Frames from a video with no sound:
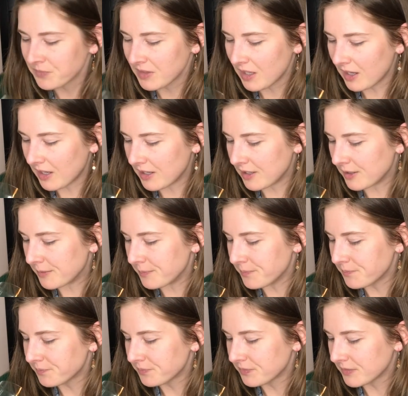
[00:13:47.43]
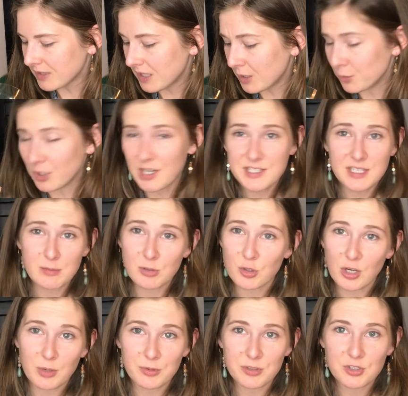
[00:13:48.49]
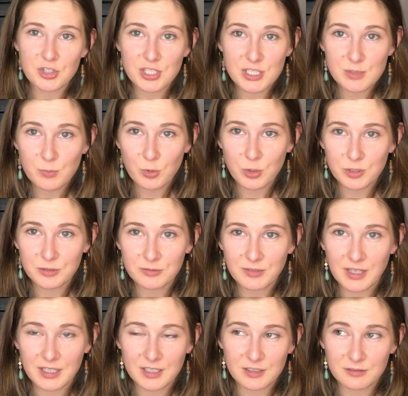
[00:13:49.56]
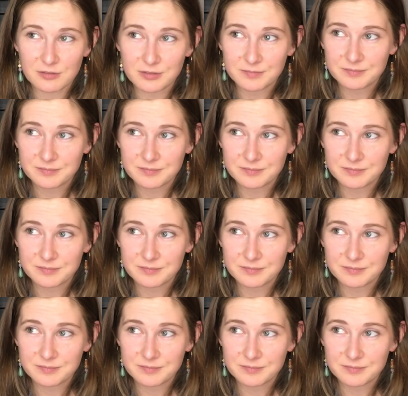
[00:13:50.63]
It would honestly be great with a cheese board, like of